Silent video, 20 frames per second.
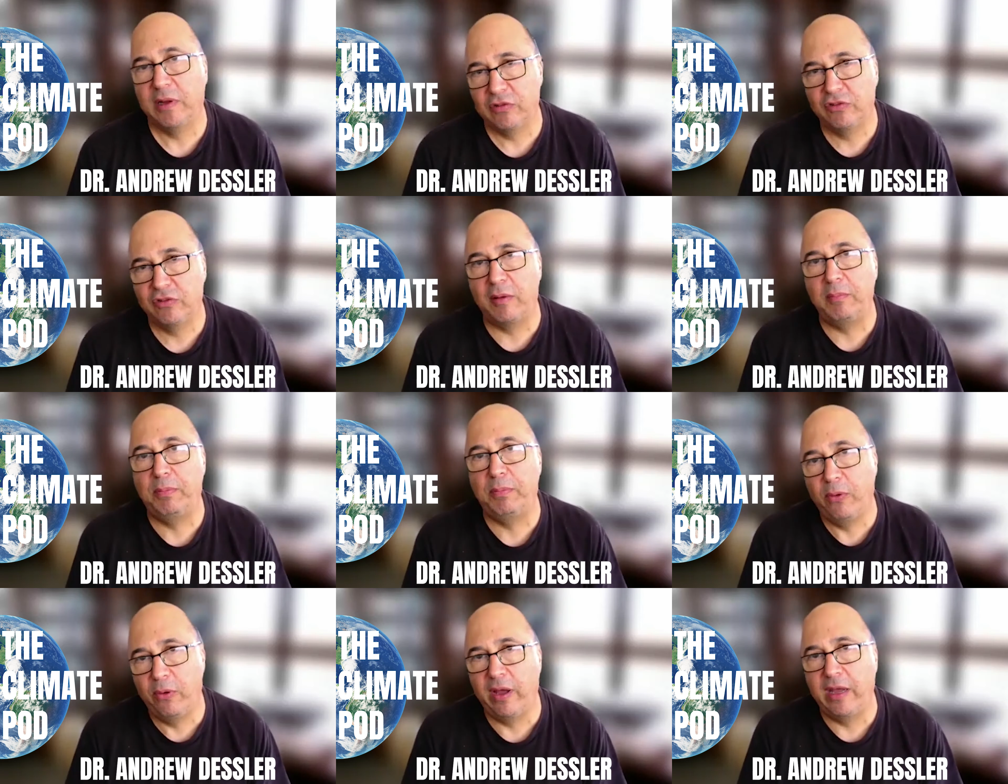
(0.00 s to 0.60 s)
But at
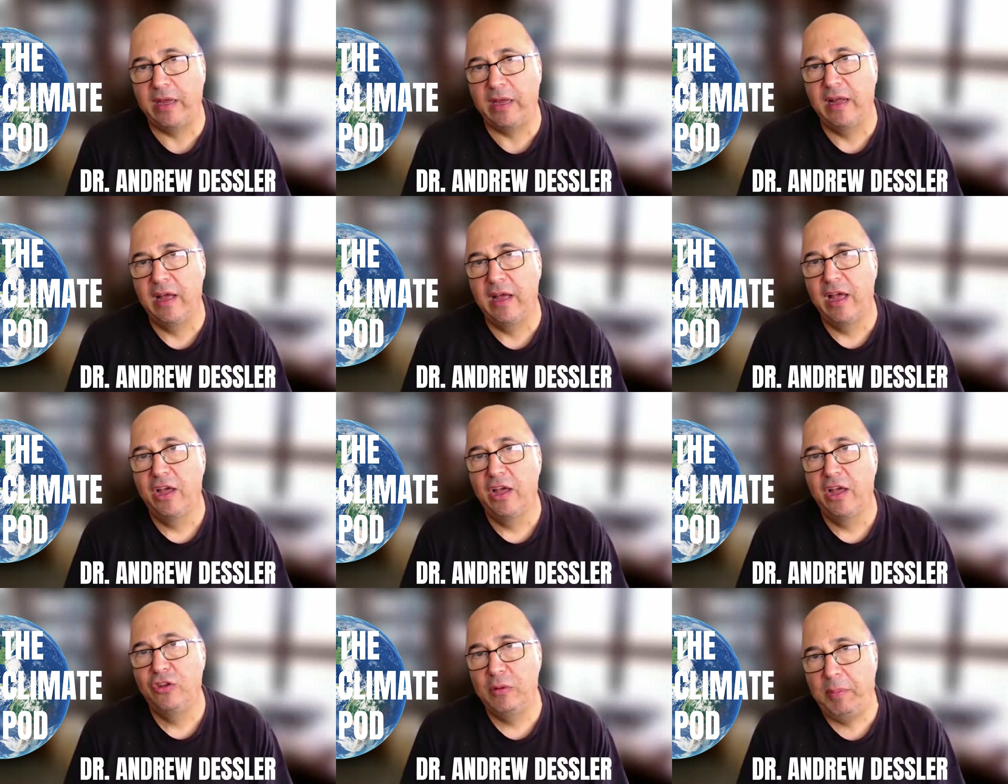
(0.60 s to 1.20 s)
some point,
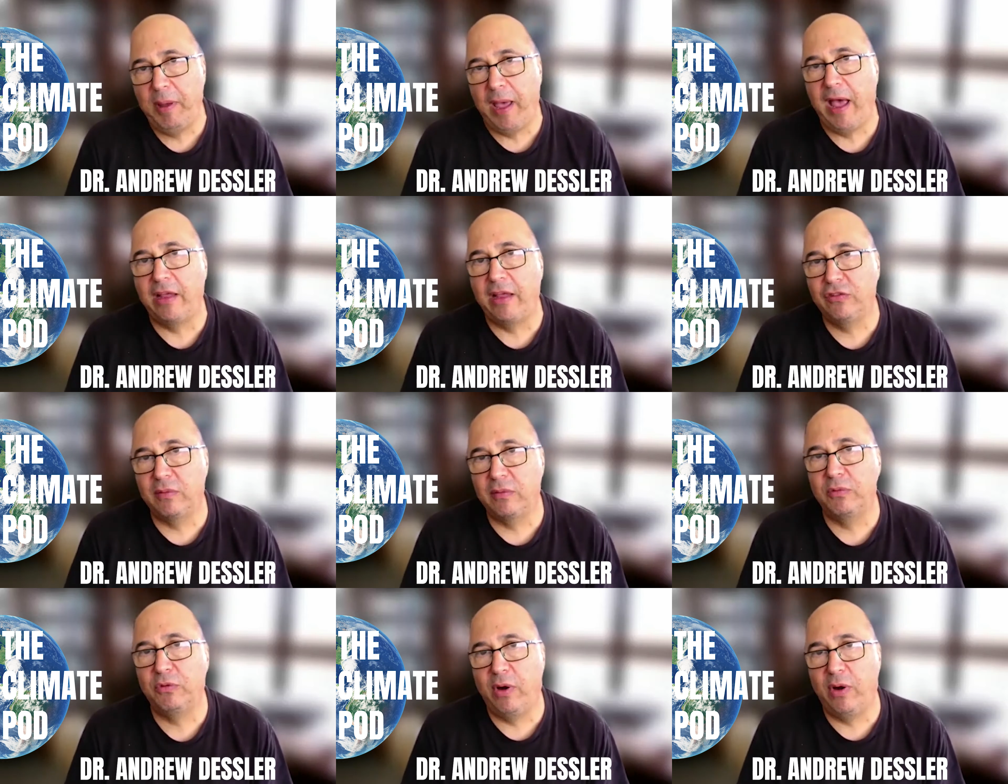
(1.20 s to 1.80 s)
you
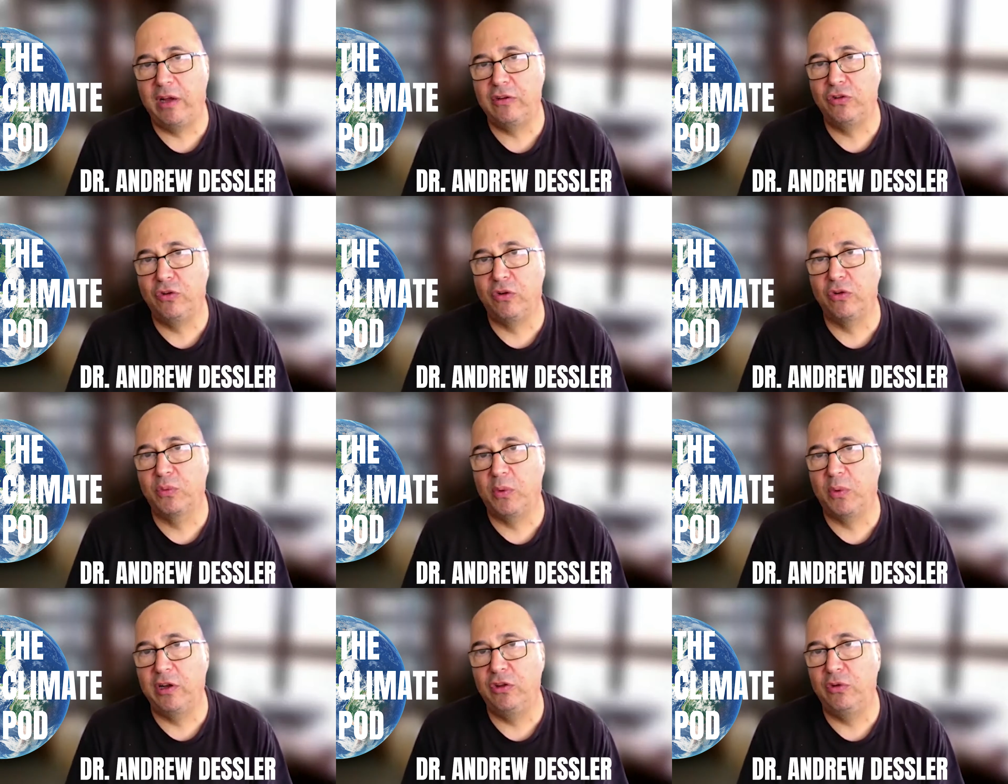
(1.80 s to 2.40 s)
pass some
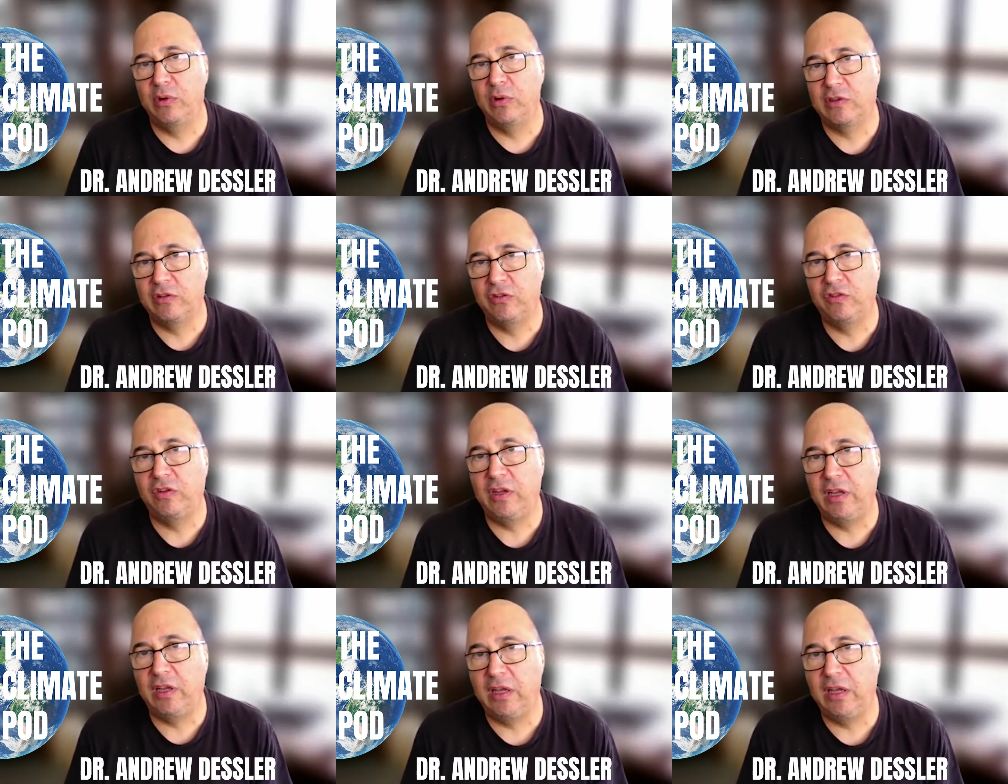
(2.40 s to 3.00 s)
threshold where you
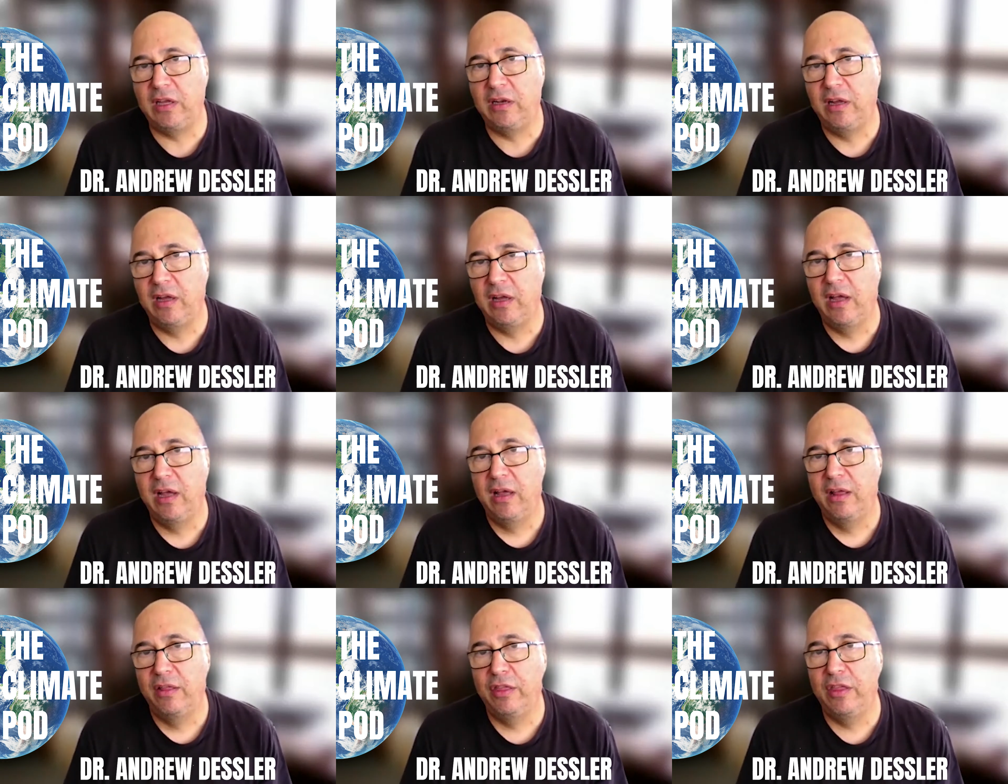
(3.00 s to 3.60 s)
exceed
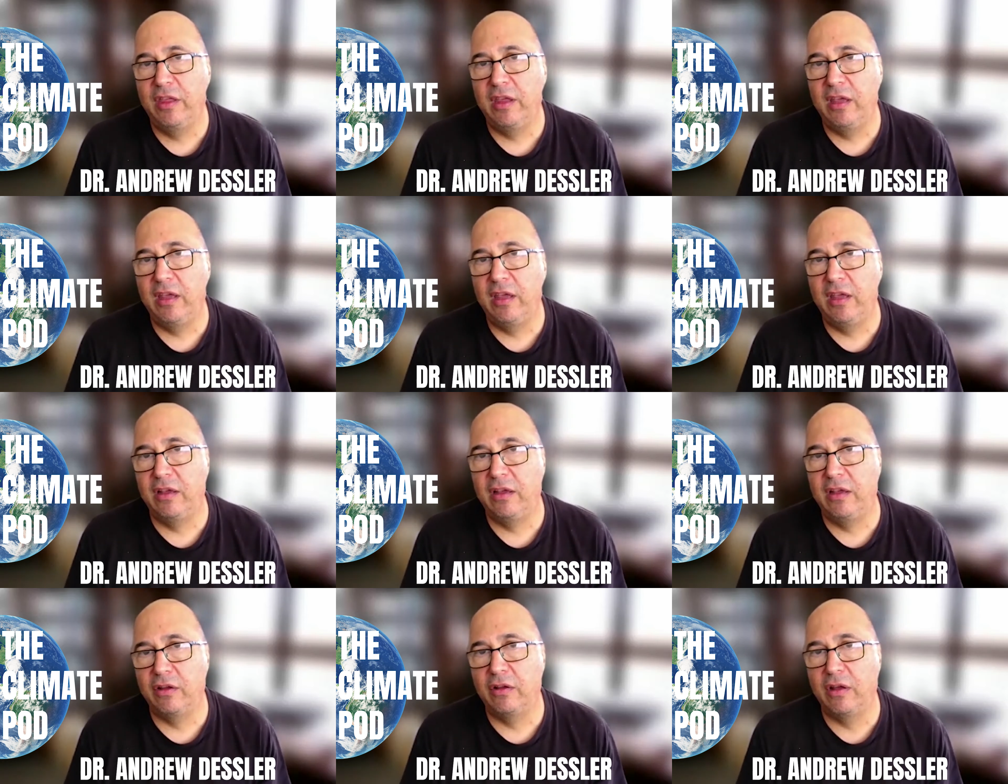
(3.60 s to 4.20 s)

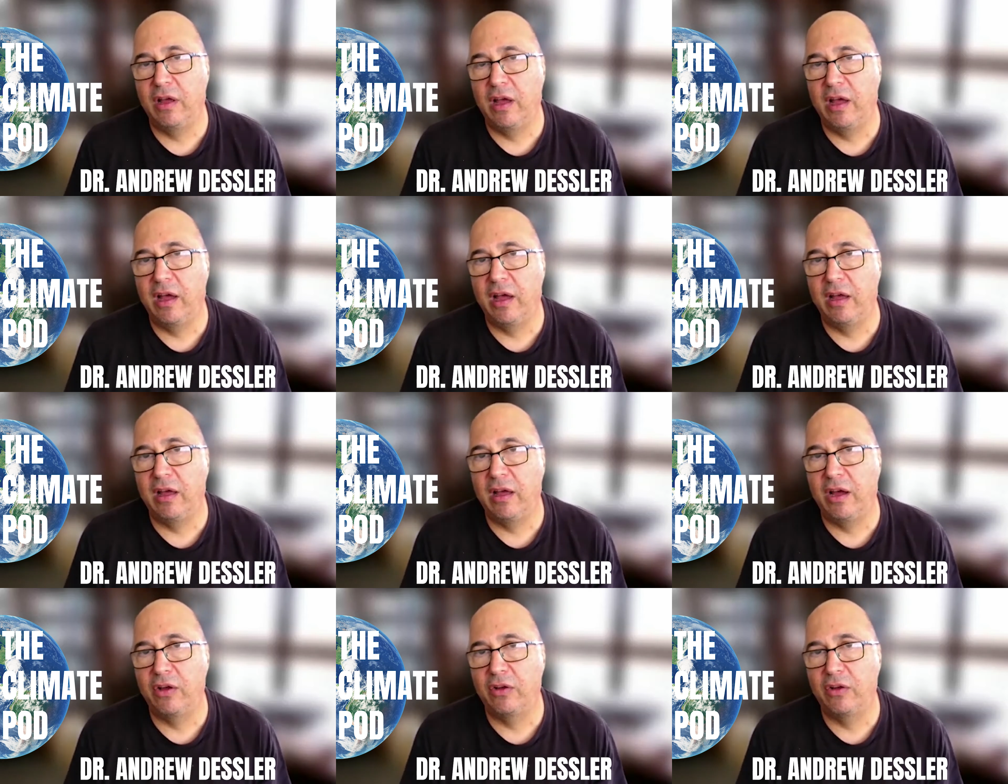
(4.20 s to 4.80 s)
the
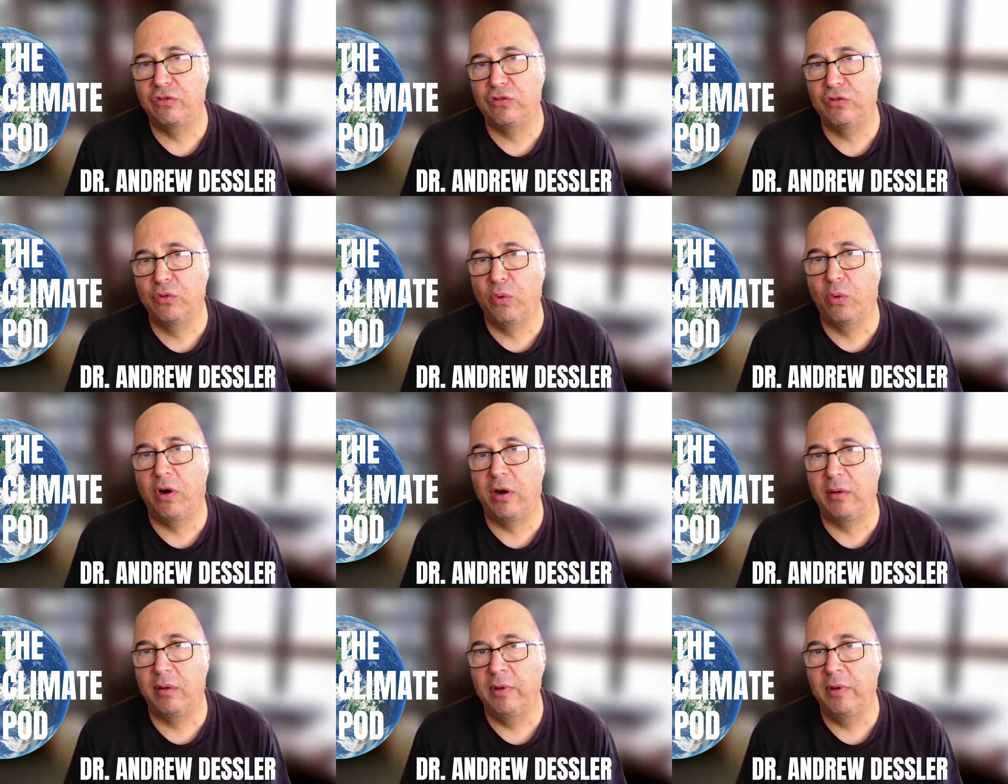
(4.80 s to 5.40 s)

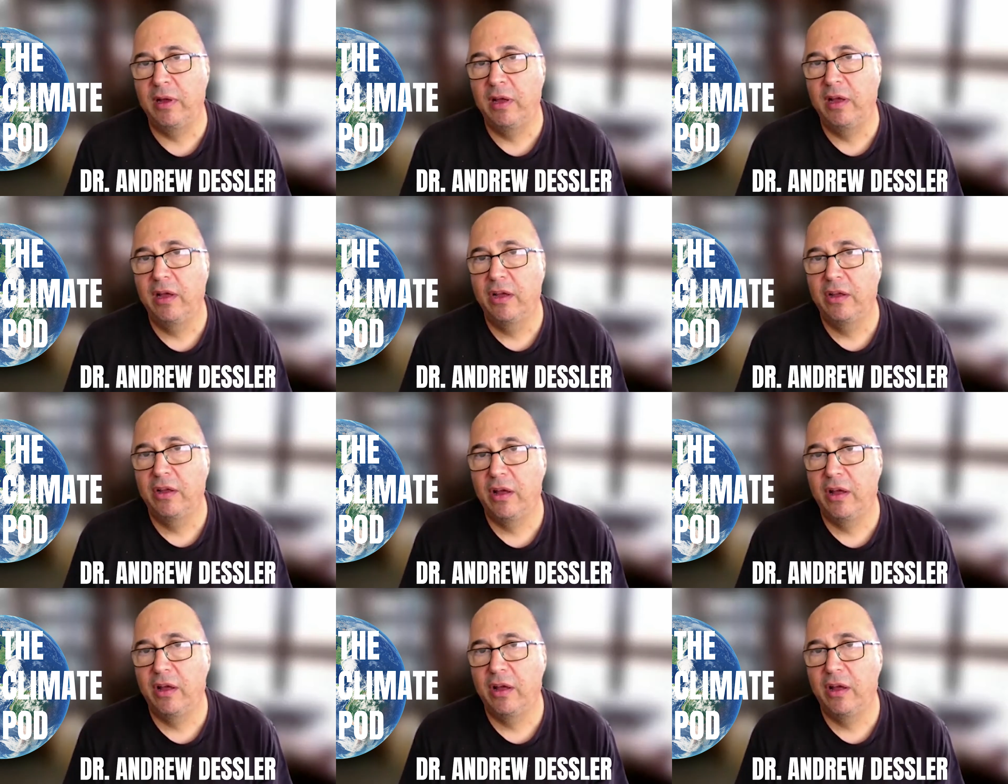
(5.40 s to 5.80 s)
storm.